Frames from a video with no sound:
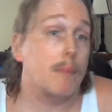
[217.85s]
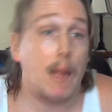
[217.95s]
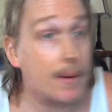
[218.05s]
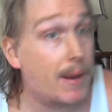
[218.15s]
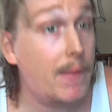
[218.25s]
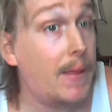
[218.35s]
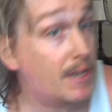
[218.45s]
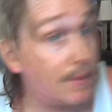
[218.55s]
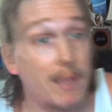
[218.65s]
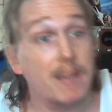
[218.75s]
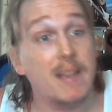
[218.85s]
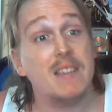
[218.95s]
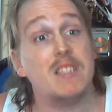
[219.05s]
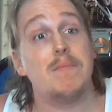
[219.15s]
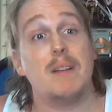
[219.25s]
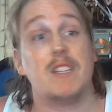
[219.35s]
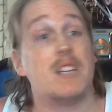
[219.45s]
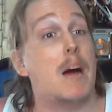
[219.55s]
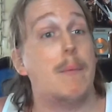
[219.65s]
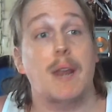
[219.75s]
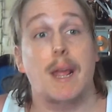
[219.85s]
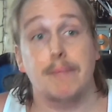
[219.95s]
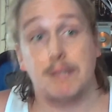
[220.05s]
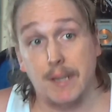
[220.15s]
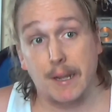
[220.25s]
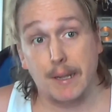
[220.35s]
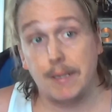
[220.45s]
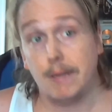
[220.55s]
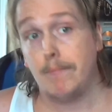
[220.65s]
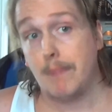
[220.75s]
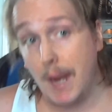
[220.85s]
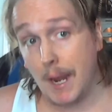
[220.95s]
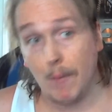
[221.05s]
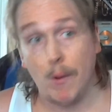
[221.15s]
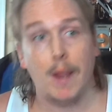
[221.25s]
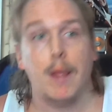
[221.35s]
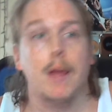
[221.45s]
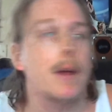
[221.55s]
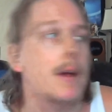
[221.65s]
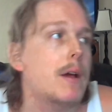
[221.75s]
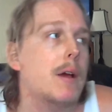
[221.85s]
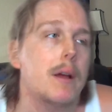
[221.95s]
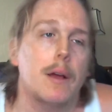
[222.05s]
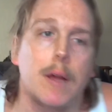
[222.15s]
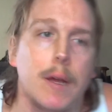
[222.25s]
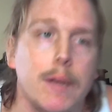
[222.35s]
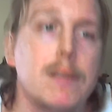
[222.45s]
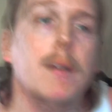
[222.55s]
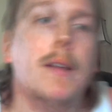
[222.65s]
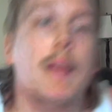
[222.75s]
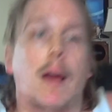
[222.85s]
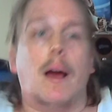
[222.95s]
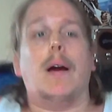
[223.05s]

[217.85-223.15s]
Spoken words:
Now, that to me, that just makes common damn sense. Anyway. So, yeah.